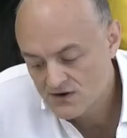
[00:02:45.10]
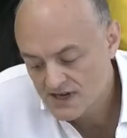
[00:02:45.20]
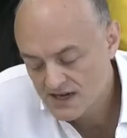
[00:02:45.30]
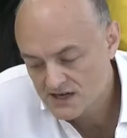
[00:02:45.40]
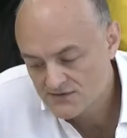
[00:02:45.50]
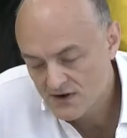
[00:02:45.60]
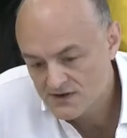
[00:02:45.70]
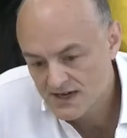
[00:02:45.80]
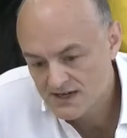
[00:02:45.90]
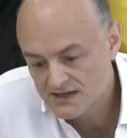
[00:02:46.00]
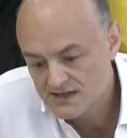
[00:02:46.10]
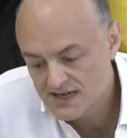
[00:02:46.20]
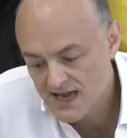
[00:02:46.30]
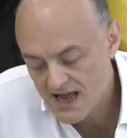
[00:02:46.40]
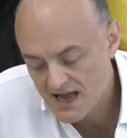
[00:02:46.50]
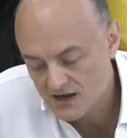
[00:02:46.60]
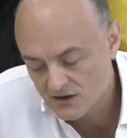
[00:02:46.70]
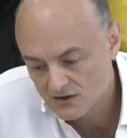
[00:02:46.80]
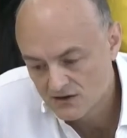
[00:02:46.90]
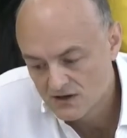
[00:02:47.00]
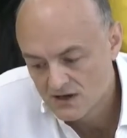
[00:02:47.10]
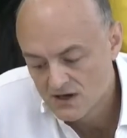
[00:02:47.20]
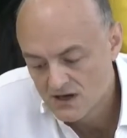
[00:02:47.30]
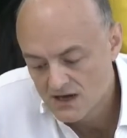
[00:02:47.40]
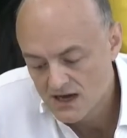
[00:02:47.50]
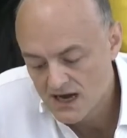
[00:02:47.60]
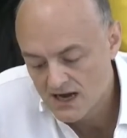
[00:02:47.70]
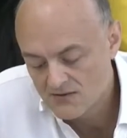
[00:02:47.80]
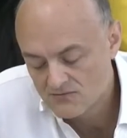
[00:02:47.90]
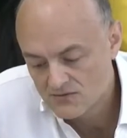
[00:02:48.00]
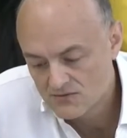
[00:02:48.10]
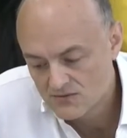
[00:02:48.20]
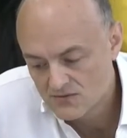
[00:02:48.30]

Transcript: as I can tell, as